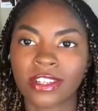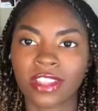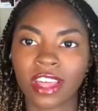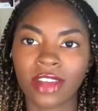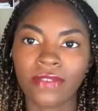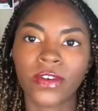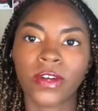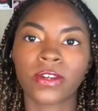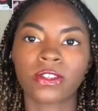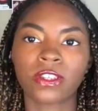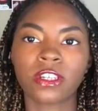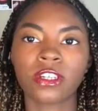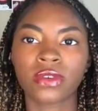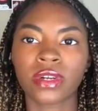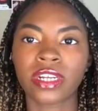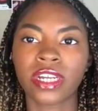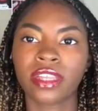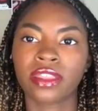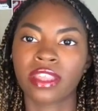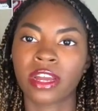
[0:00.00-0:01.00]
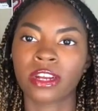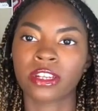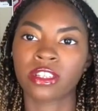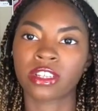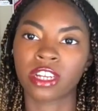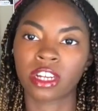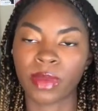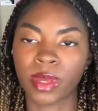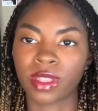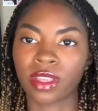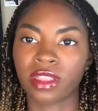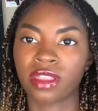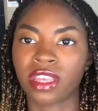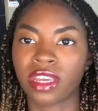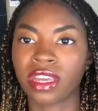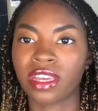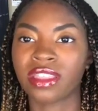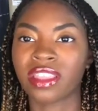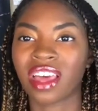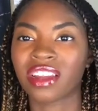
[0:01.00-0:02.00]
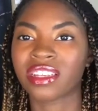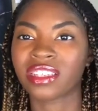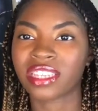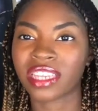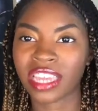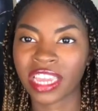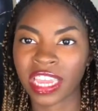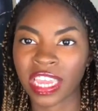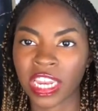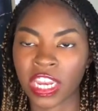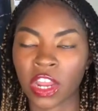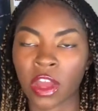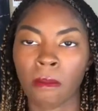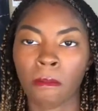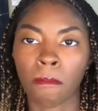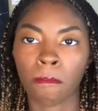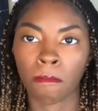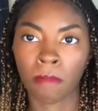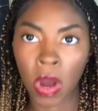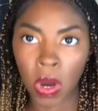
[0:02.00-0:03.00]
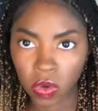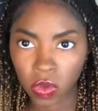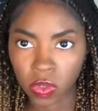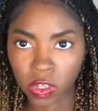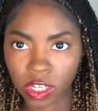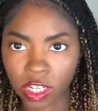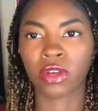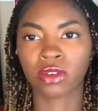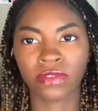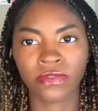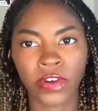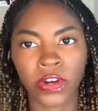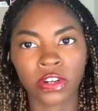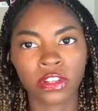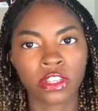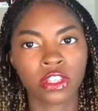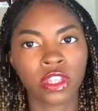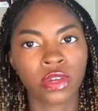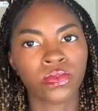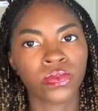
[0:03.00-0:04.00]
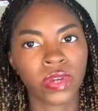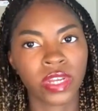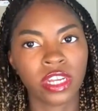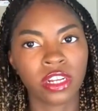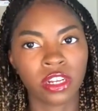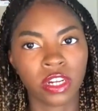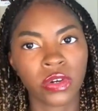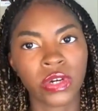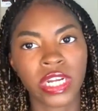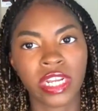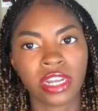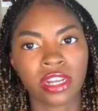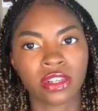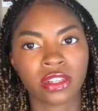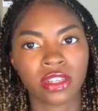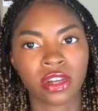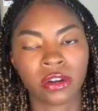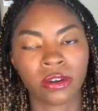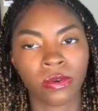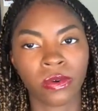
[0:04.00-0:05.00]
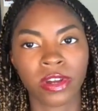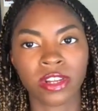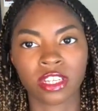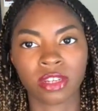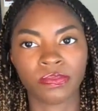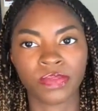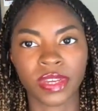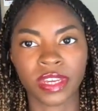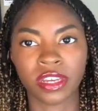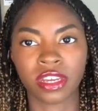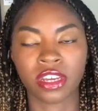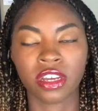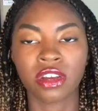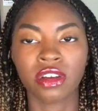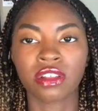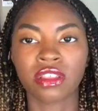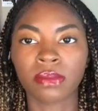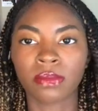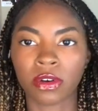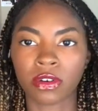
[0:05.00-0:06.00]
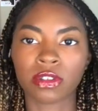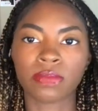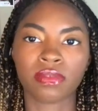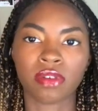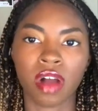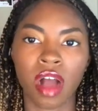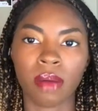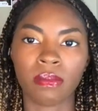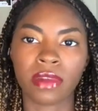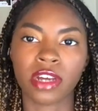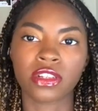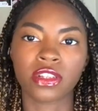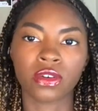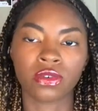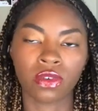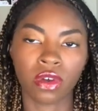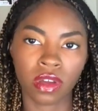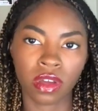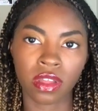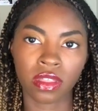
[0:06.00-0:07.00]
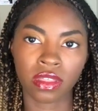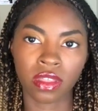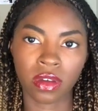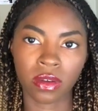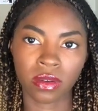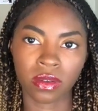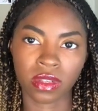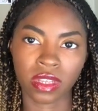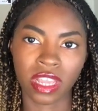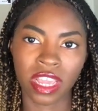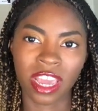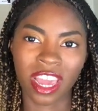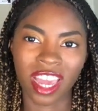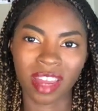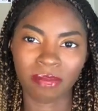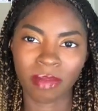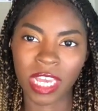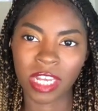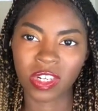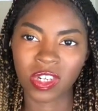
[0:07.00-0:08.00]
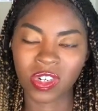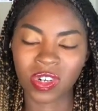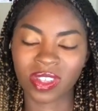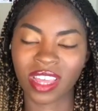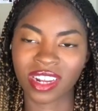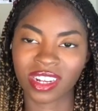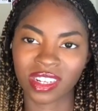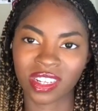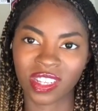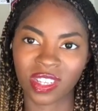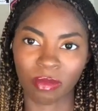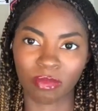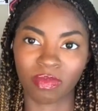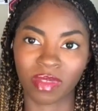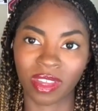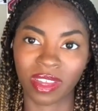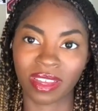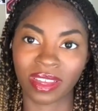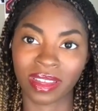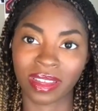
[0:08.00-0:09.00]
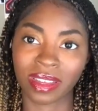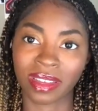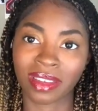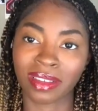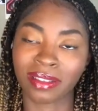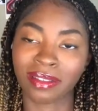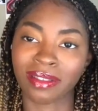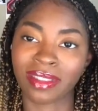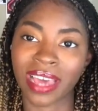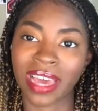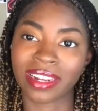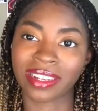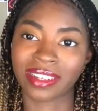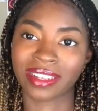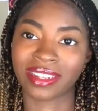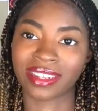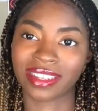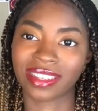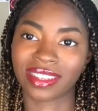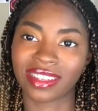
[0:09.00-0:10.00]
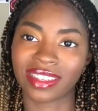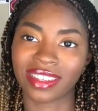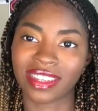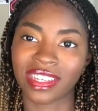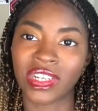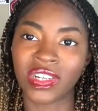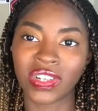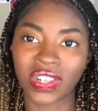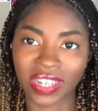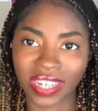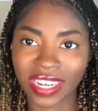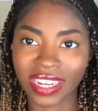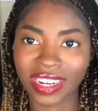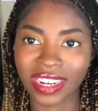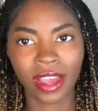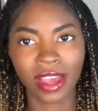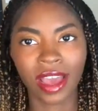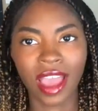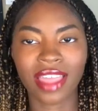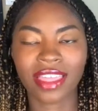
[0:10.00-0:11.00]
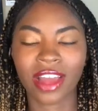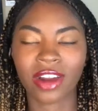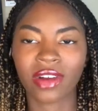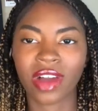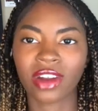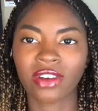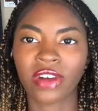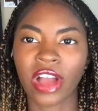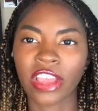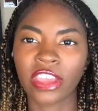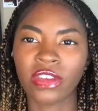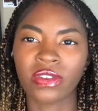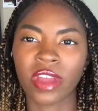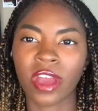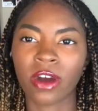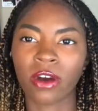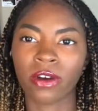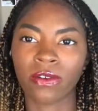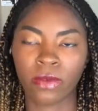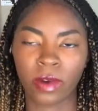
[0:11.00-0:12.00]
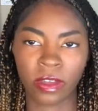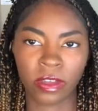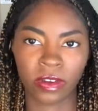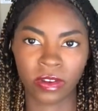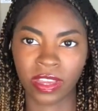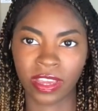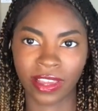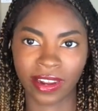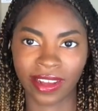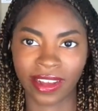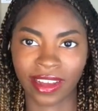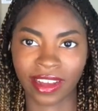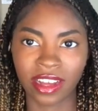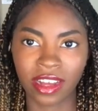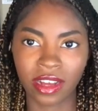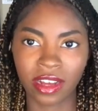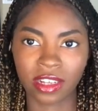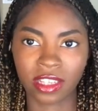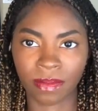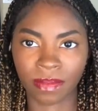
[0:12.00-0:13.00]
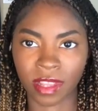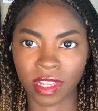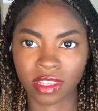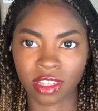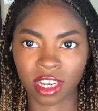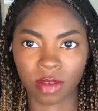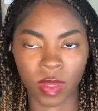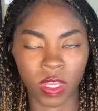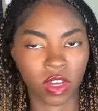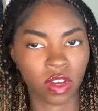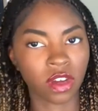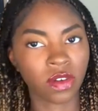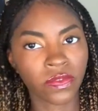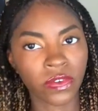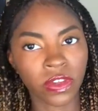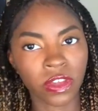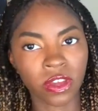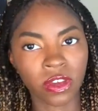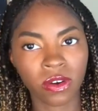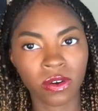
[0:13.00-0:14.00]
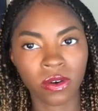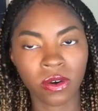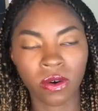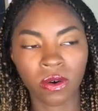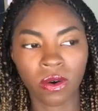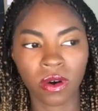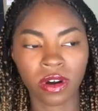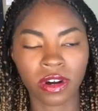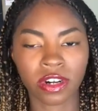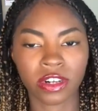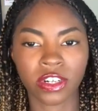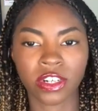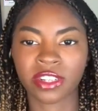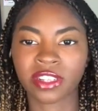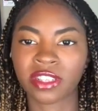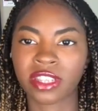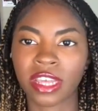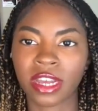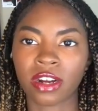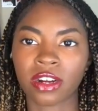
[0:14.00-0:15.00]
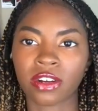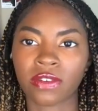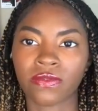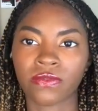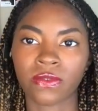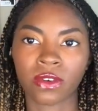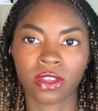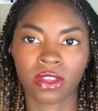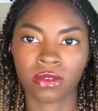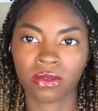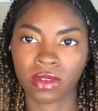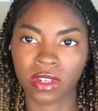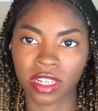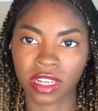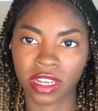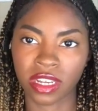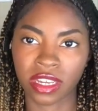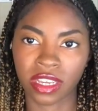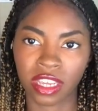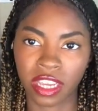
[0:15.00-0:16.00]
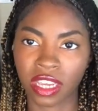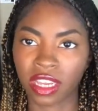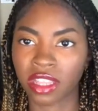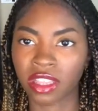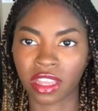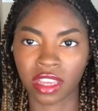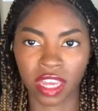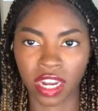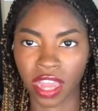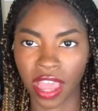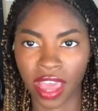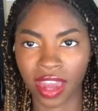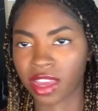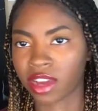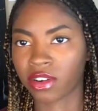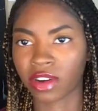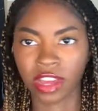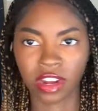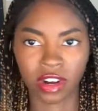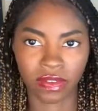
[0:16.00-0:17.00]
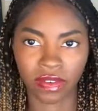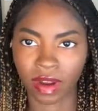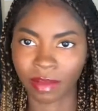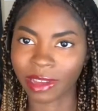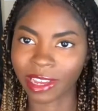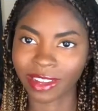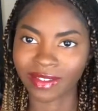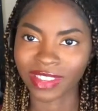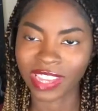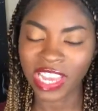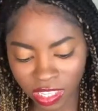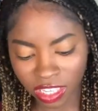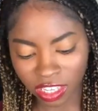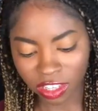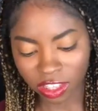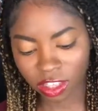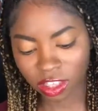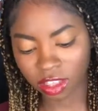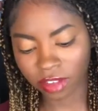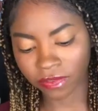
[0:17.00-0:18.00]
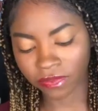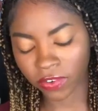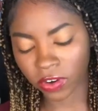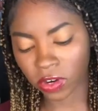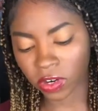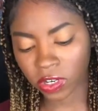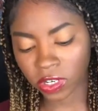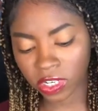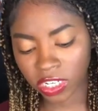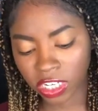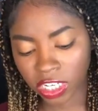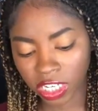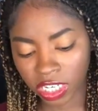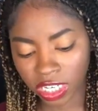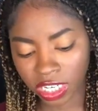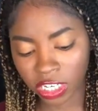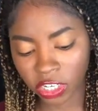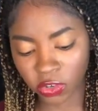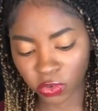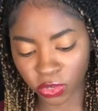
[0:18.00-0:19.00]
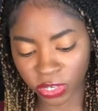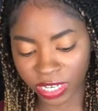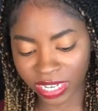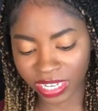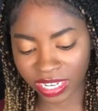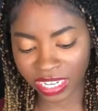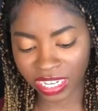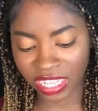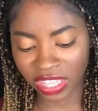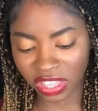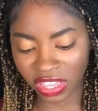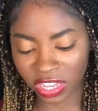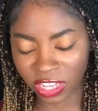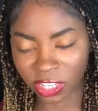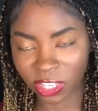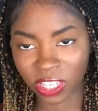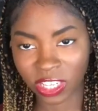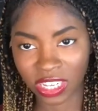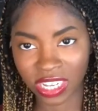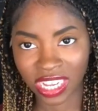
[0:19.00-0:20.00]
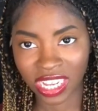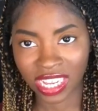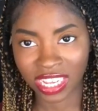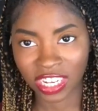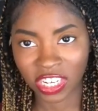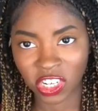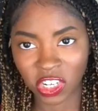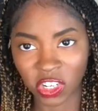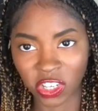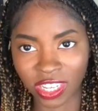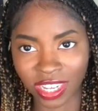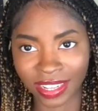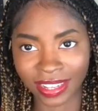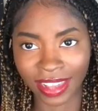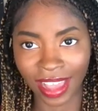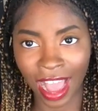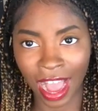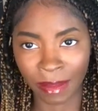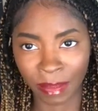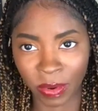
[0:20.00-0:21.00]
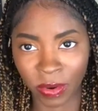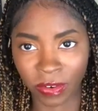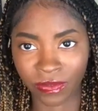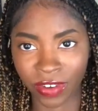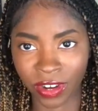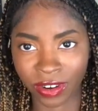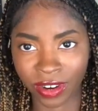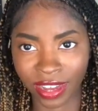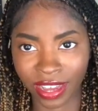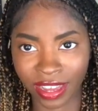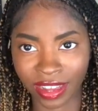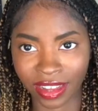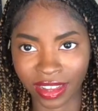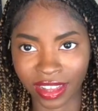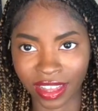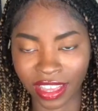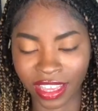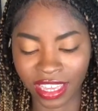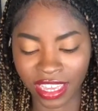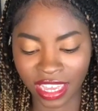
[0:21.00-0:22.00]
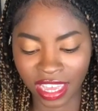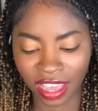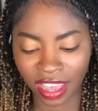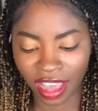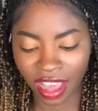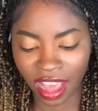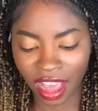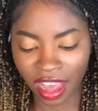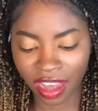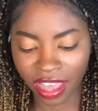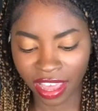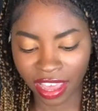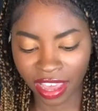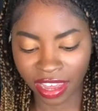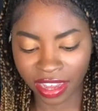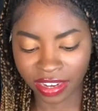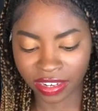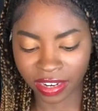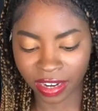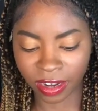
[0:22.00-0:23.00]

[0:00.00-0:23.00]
that first ingredient there is going to be the thing that is in most. Those first 3 ingredients are going to be the most prominent. So look at those and make sure that it's something that is good, and that'll kind of let you know if what you're eating is something that's going to be good for you or just there for you to eat and then get a headache later from it. The first ingredient in this just says apple filling, and